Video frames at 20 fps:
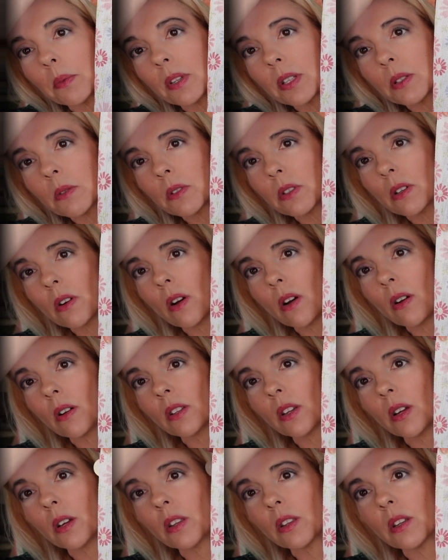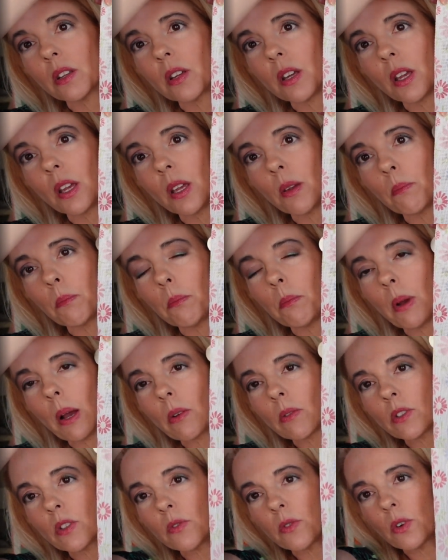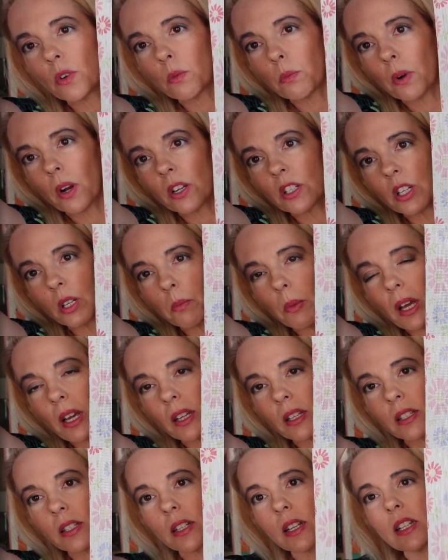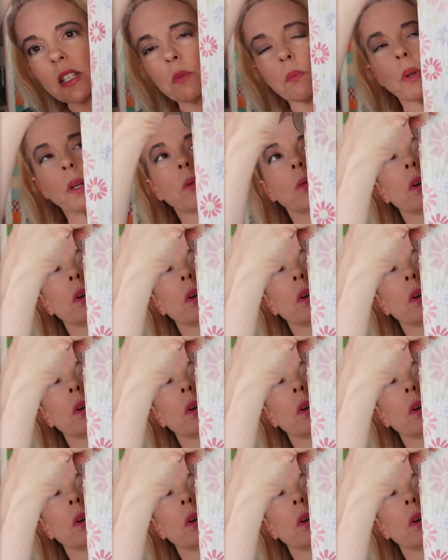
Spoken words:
This was called the Bountiful Project Bag. It's a nice big